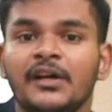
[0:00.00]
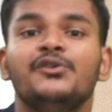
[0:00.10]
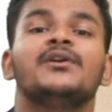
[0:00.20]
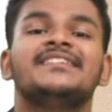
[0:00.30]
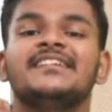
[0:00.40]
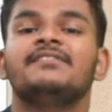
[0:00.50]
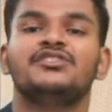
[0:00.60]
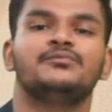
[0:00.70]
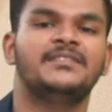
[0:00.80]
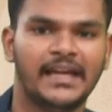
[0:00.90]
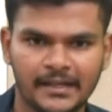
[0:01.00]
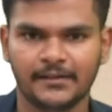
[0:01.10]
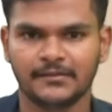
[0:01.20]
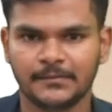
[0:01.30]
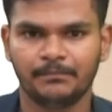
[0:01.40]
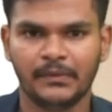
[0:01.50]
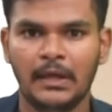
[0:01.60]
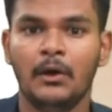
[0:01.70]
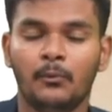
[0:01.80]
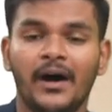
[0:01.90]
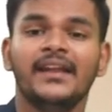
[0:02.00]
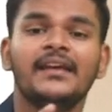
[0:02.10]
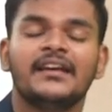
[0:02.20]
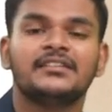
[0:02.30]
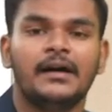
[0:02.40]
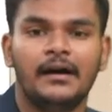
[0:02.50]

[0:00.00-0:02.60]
to achieve its objectives. One is,